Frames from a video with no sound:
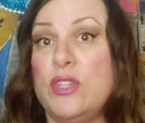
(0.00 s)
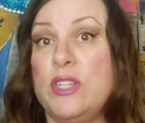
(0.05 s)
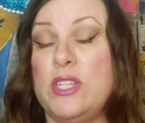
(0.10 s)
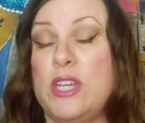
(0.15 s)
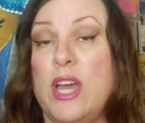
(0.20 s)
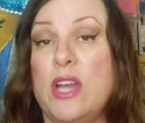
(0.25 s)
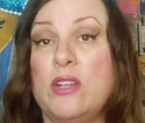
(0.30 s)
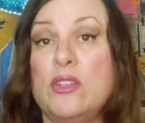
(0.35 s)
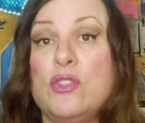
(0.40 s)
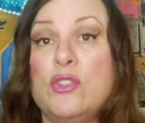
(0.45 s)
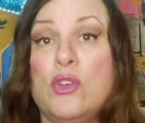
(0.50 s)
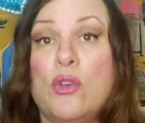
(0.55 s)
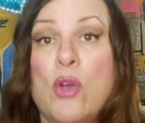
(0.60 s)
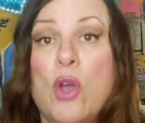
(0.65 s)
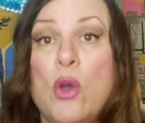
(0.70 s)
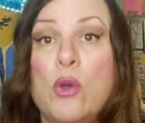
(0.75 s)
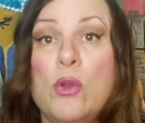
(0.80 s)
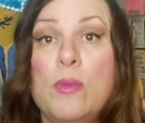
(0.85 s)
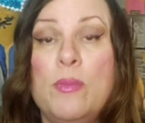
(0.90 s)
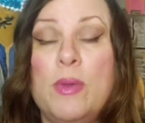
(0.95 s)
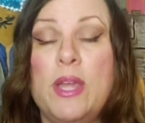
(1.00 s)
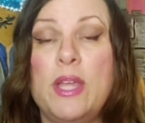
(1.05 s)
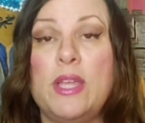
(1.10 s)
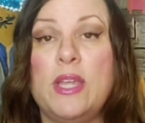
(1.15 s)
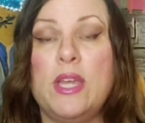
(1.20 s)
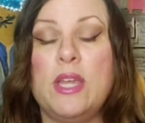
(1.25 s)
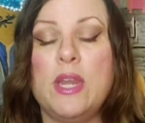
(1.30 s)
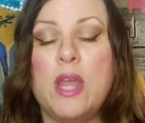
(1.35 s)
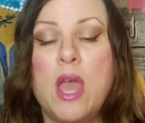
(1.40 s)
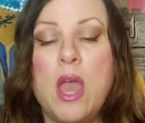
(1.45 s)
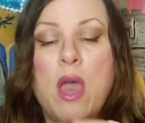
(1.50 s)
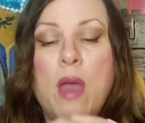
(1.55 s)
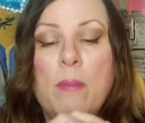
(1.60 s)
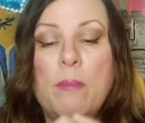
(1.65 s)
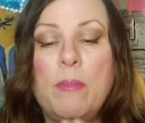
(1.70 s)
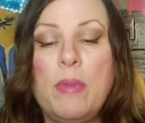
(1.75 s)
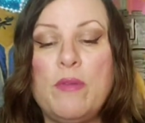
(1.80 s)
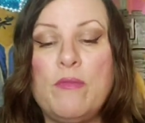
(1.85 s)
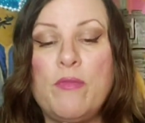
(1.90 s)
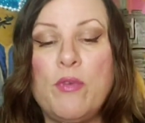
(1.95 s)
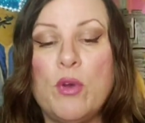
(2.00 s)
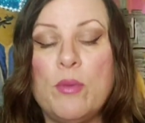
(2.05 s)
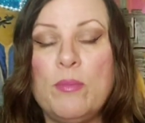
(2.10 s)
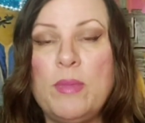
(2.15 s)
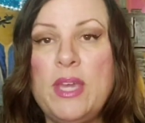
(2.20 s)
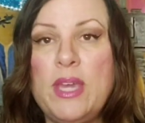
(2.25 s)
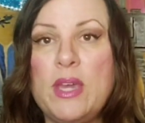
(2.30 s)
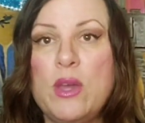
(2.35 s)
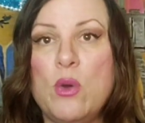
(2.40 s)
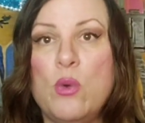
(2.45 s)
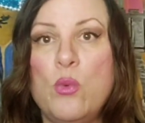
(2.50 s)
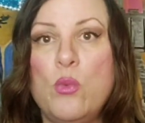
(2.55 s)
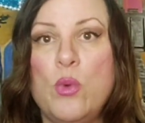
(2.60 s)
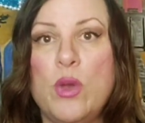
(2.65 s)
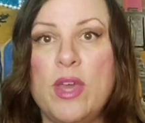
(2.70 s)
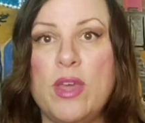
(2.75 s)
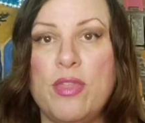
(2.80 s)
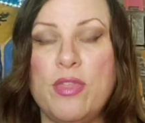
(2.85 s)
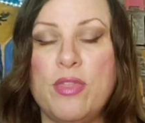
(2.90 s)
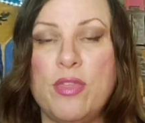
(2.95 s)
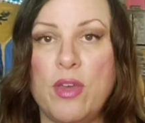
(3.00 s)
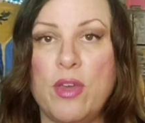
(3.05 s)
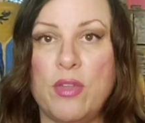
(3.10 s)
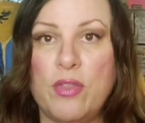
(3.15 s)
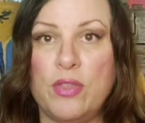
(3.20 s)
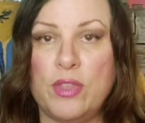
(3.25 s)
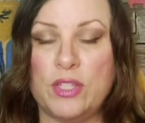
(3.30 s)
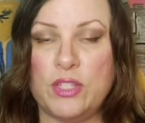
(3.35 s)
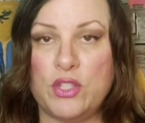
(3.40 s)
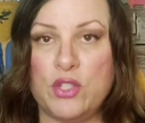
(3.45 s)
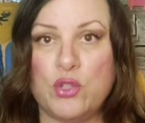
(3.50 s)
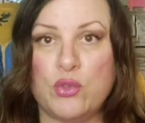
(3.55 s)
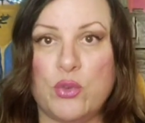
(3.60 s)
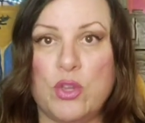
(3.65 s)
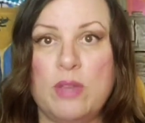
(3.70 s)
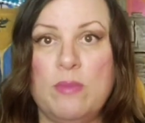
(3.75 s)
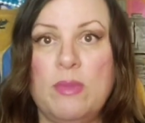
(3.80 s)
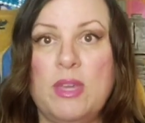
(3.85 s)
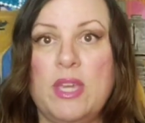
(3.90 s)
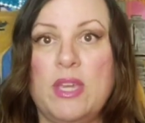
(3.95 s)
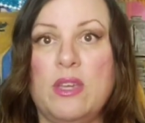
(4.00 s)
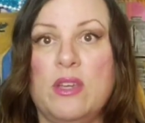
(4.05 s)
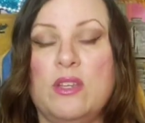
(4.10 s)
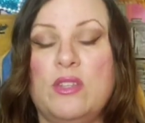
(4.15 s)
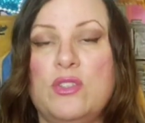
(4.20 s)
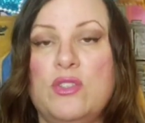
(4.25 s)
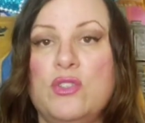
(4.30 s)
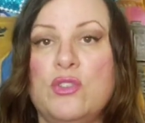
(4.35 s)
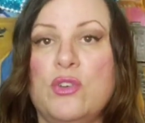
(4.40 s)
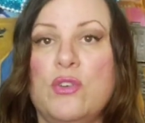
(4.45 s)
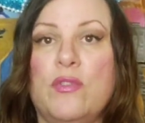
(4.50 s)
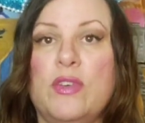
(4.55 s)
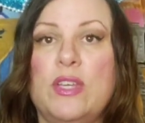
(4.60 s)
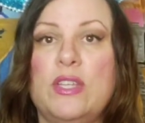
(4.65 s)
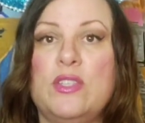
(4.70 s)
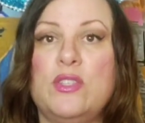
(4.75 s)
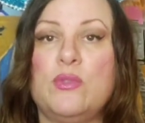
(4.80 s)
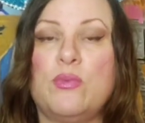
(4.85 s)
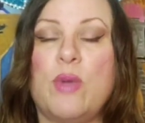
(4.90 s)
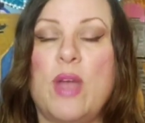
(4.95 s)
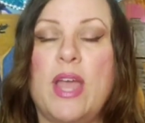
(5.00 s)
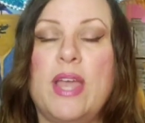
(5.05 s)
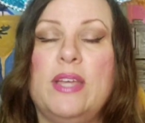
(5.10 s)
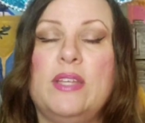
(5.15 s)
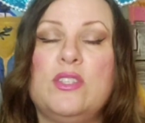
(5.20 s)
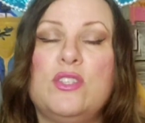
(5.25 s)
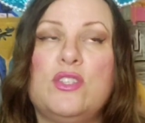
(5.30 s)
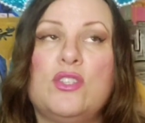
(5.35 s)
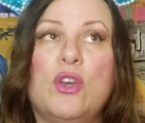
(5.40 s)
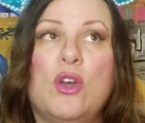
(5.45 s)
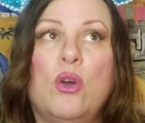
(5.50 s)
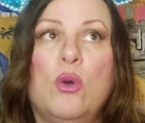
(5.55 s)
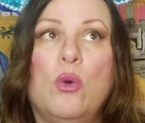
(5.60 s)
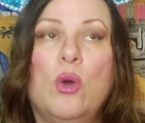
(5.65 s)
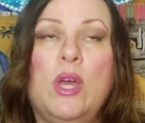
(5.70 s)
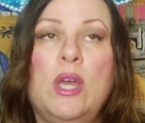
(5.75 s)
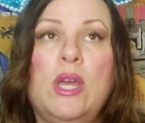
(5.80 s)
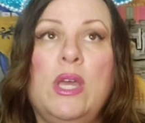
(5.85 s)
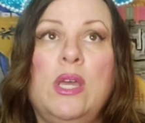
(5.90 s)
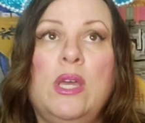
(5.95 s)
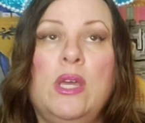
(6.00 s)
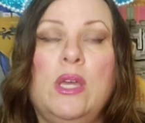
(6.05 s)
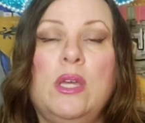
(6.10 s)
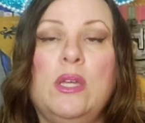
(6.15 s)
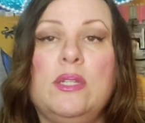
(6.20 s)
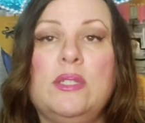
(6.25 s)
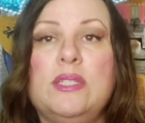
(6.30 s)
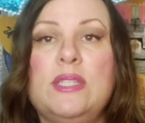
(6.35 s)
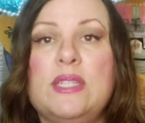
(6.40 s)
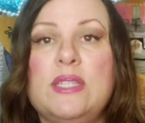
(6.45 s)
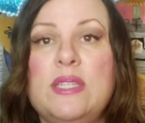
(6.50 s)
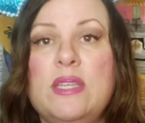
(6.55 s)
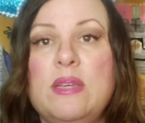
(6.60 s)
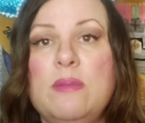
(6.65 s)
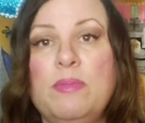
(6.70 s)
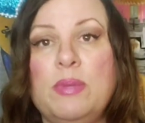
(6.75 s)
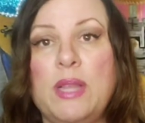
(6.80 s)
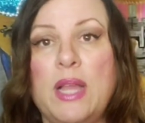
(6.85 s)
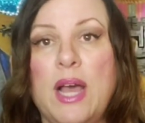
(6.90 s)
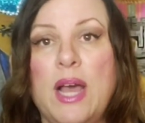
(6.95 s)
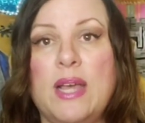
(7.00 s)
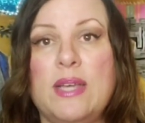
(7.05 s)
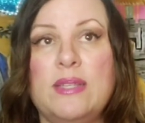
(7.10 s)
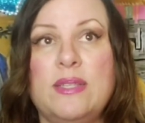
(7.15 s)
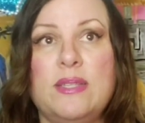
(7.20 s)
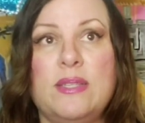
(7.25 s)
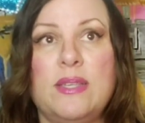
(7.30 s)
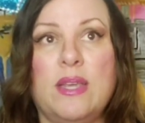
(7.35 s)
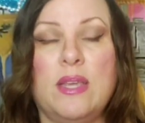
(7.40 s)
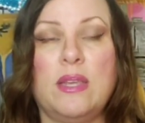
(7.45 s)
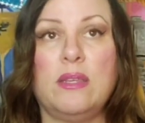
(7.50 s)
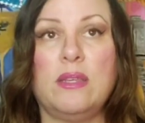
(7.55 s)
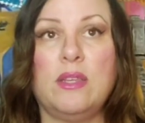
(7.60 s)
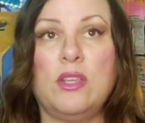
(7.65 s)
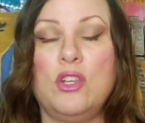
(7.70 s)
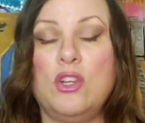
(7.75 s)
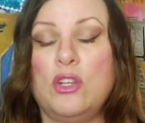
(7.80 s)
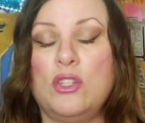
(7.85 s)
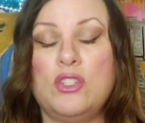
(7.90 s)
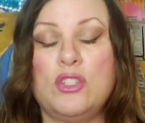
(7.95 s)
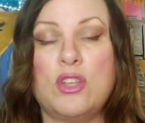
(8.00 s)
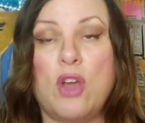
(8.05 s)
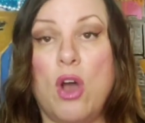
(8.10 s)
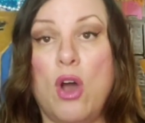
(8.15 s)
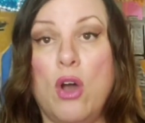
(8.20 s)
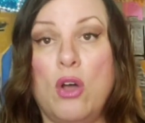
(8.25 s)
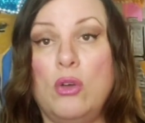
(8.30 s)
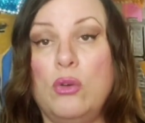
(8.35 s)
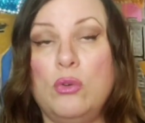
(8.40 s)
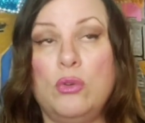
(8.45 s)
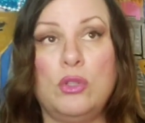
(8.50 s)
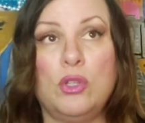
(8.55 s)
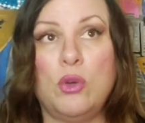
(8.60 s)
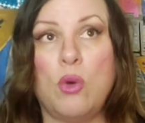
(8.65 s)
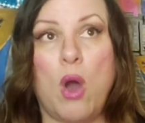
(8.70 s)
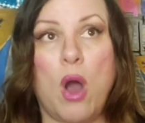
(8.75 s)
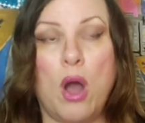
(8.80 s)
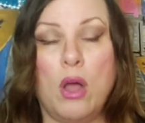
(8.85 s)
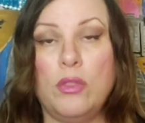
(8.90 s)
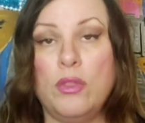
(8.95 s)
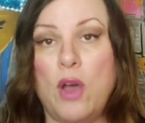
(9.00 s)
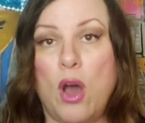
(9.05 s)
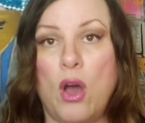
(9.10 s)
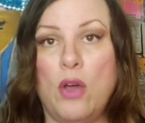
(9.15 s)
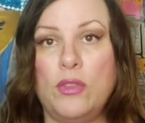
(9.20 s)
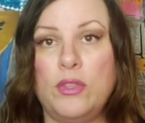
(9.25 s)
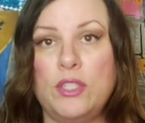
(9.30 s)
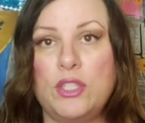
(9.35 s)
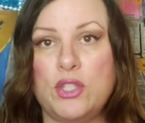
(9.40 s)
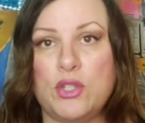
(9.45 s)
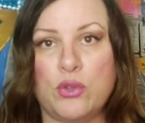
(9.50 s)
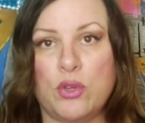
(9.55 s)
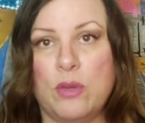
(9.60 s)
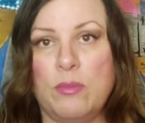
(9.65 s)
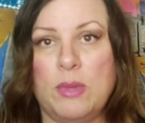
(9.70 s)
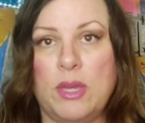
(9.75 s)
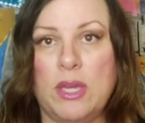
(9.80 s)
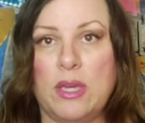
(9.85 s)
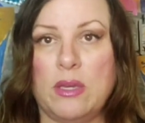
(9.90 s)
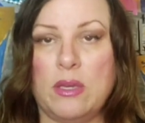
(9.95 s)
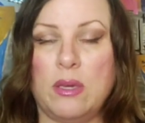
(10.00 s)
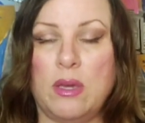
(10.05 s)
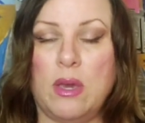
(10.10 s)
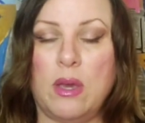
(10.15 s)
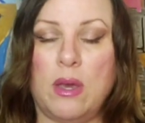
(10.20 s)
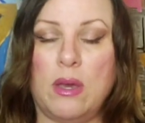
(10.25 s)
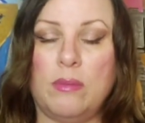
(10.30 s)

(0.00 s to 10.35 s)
are entitled to your own opinion. But for me, with the streaming service, right? So Disney Plus and, you know, just all Hulu, all the streaming